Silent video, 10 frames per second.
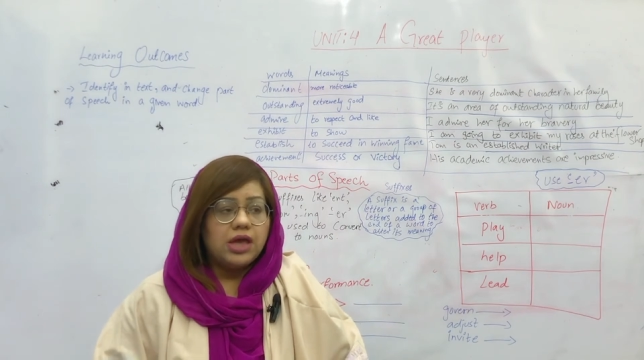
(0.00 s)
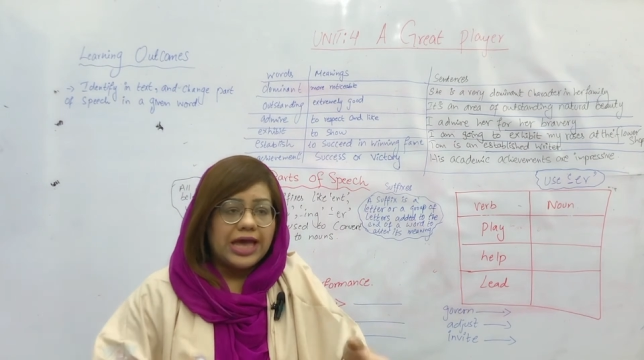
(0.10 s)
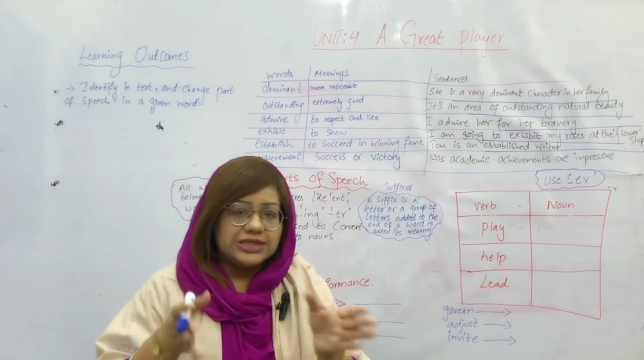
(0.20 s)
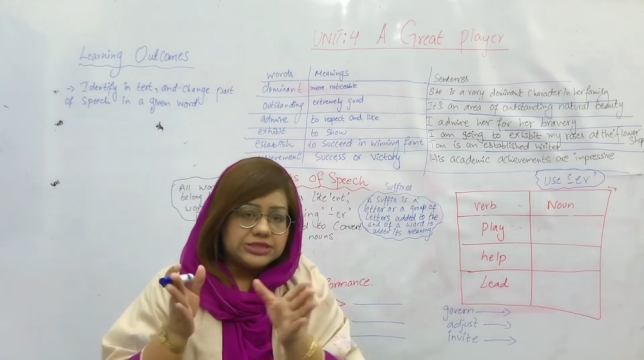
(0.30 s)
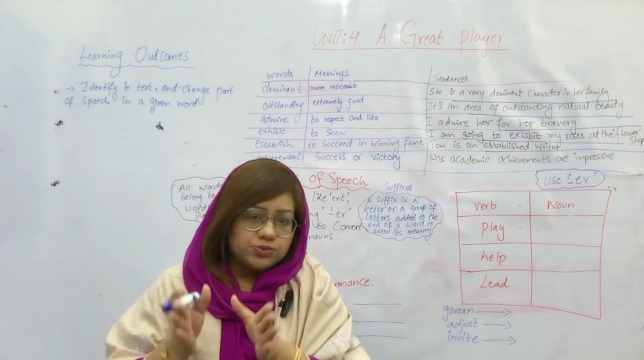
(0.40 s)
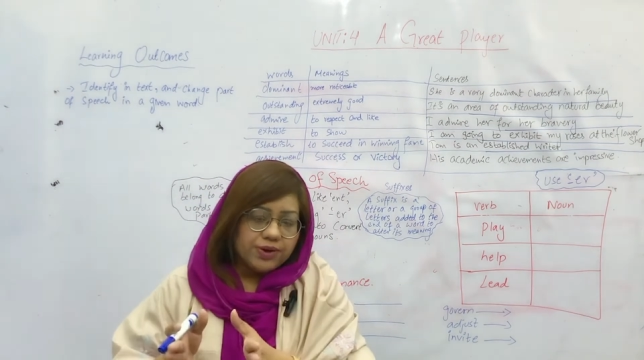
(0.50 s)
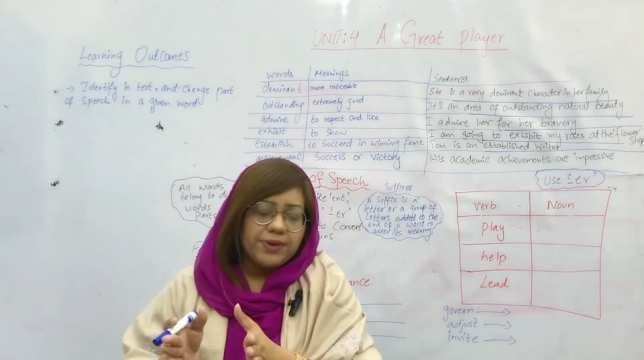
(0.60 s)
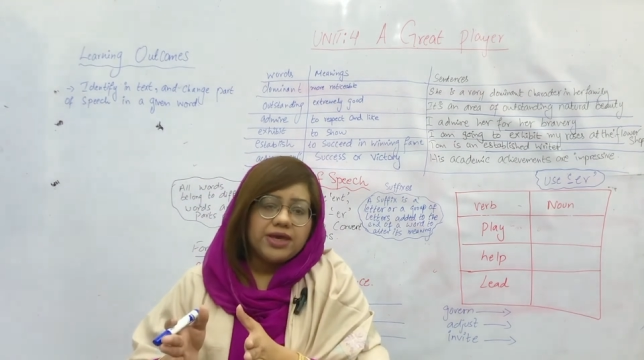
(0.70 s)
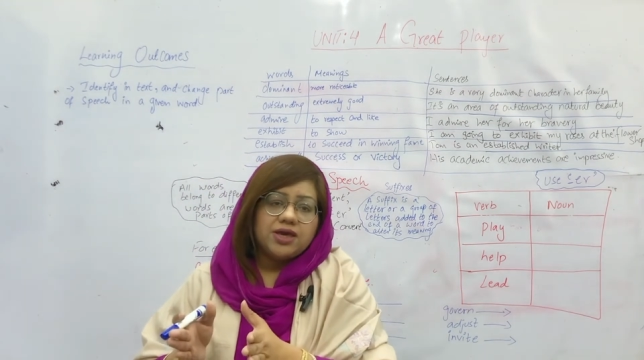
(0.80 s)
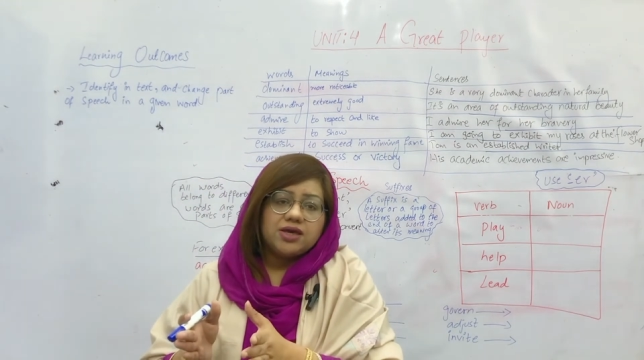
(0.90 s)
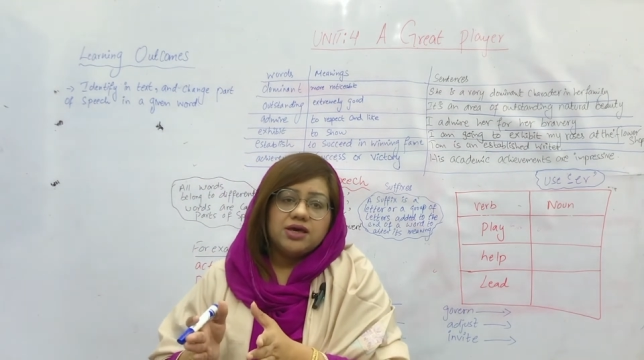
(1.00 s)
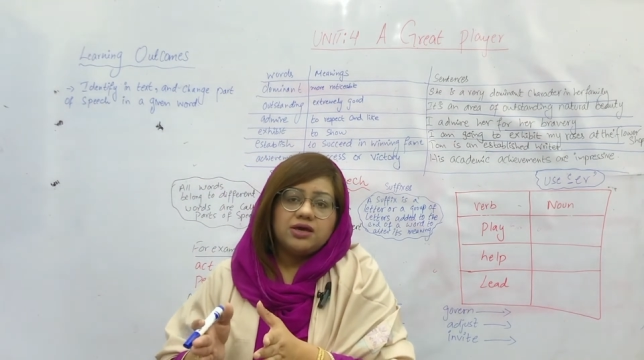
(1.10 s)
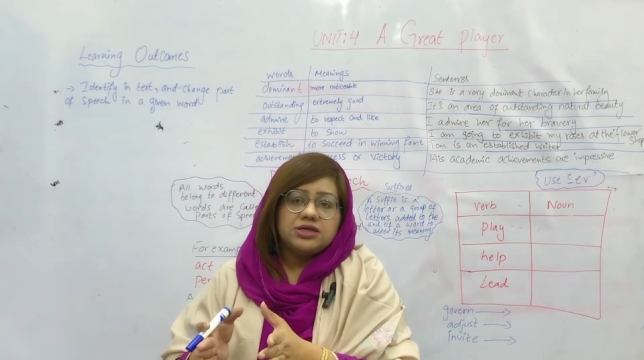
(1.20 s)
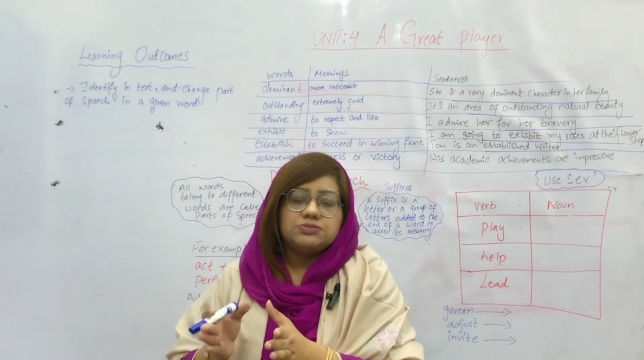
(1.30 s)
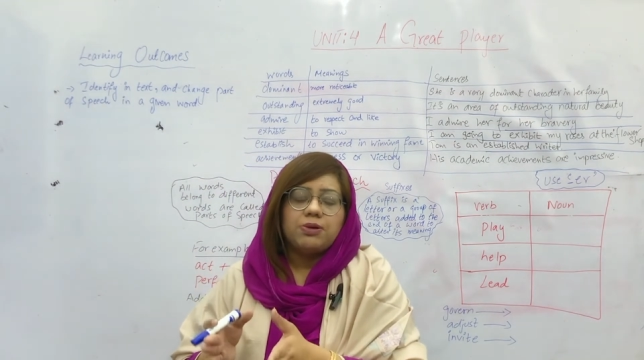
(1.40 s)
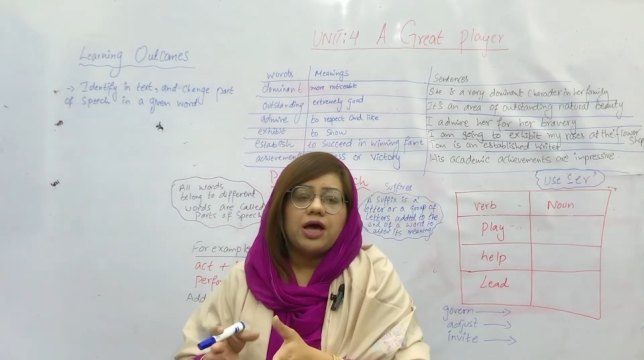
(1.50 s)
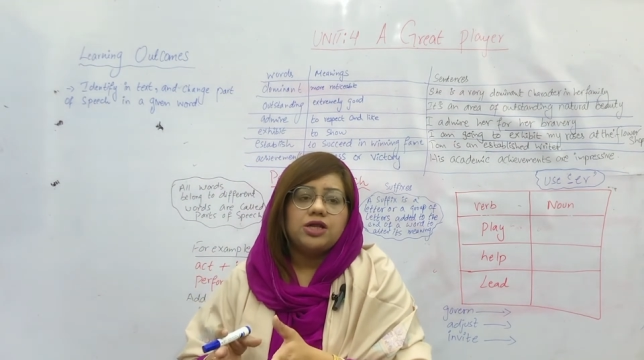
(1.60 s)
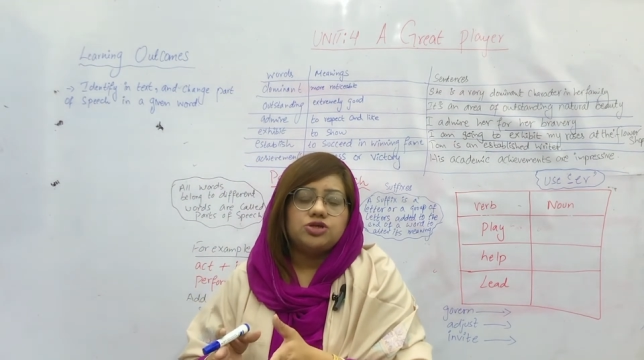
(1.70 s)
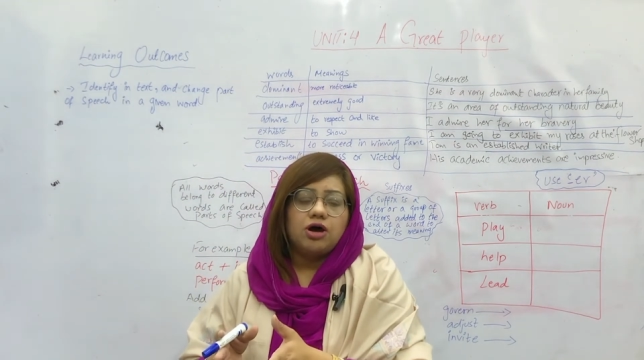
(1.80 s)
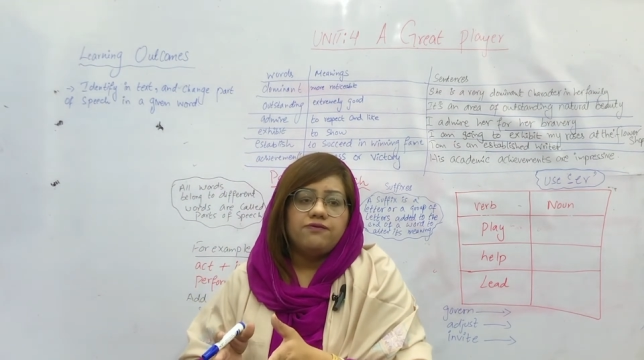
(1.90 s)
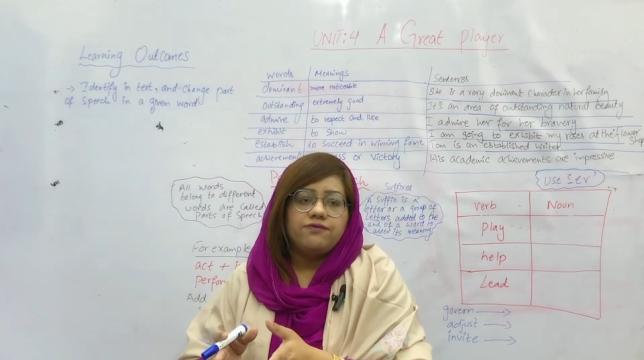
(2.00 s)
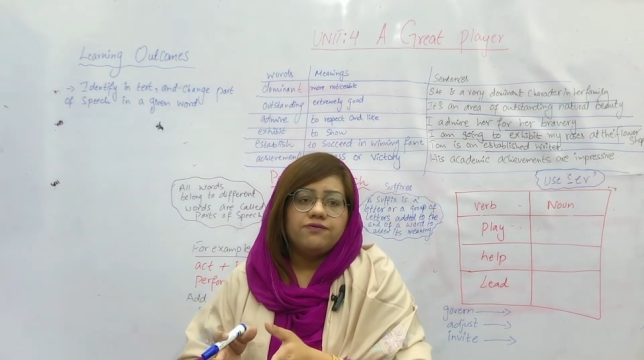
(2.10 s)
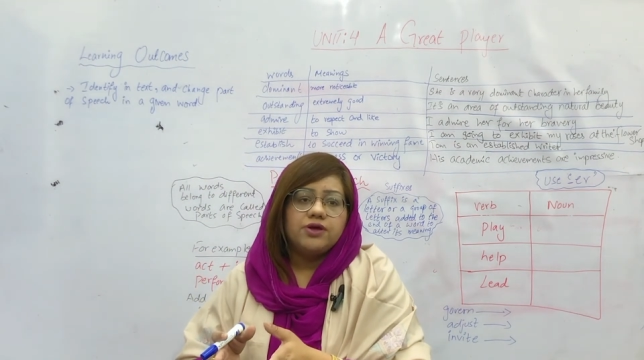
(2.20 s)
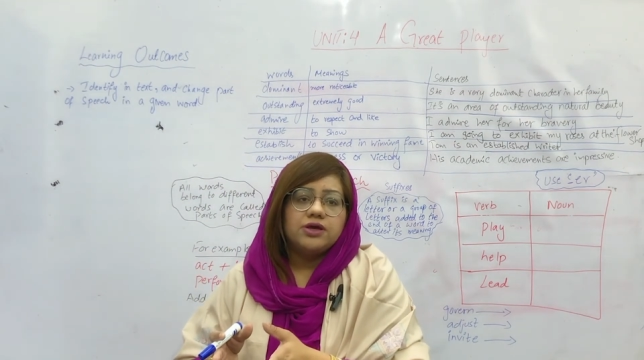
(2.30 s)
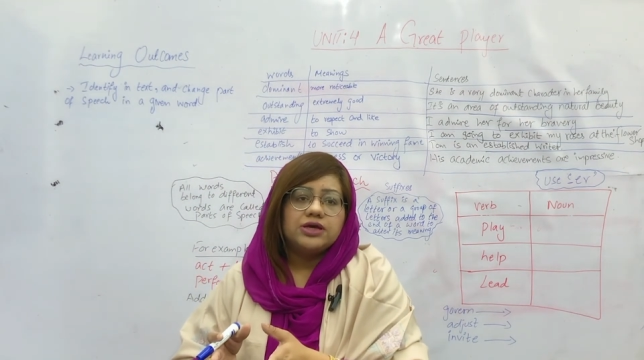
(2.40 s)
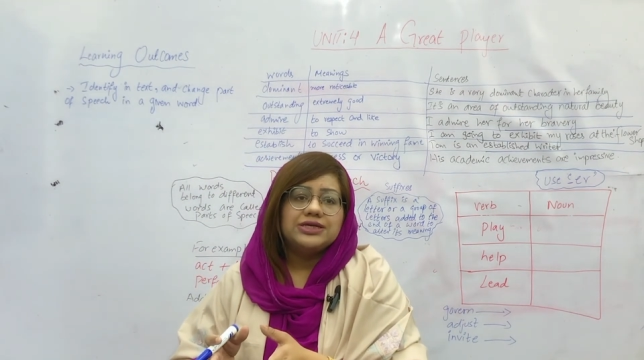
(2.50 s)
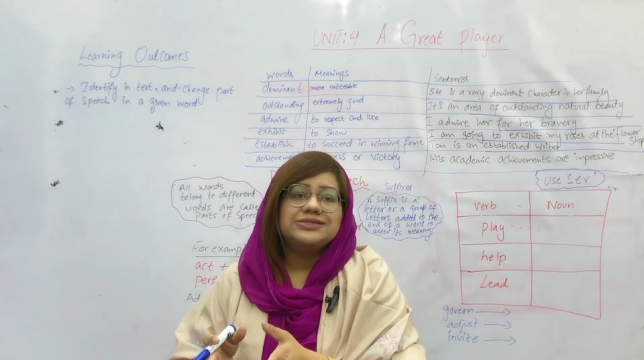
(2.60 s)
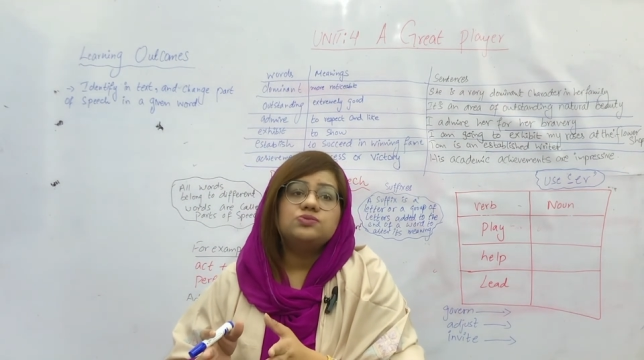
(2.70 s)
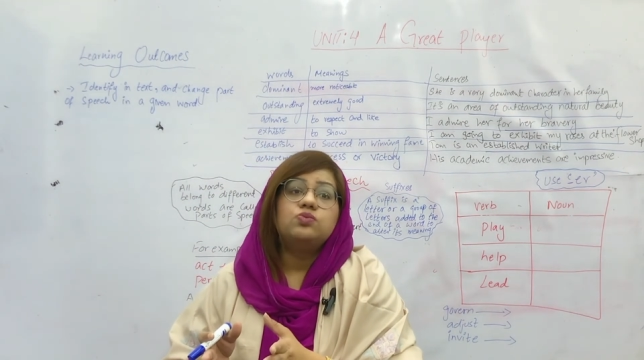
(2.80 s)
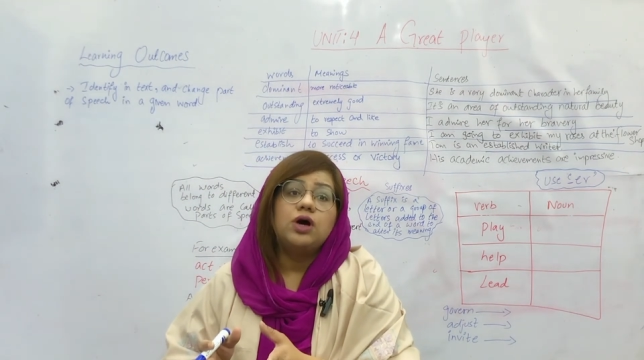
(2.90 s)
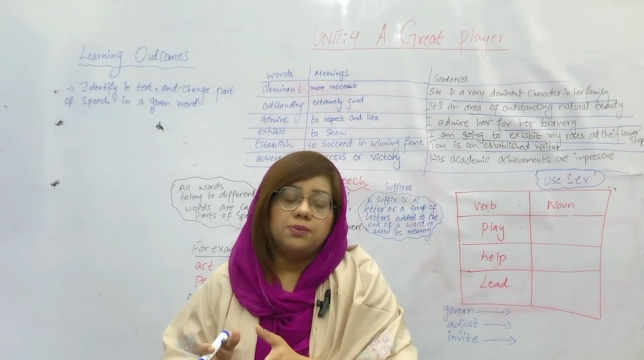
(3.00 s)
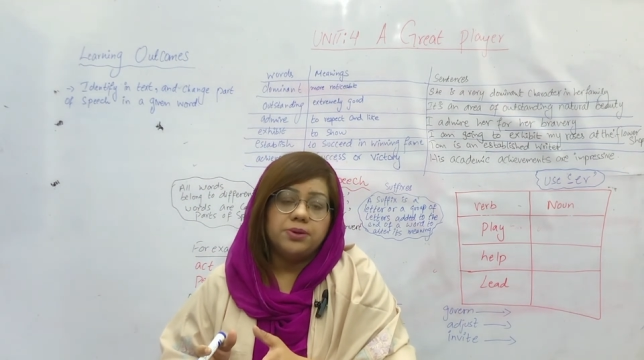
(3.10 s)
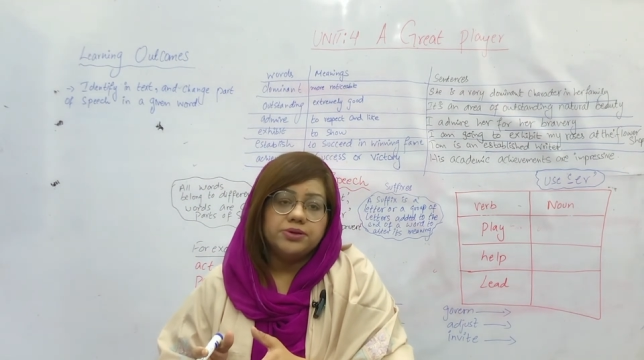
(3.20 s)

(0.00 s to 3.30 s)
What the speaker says: And swimming is part of his verb.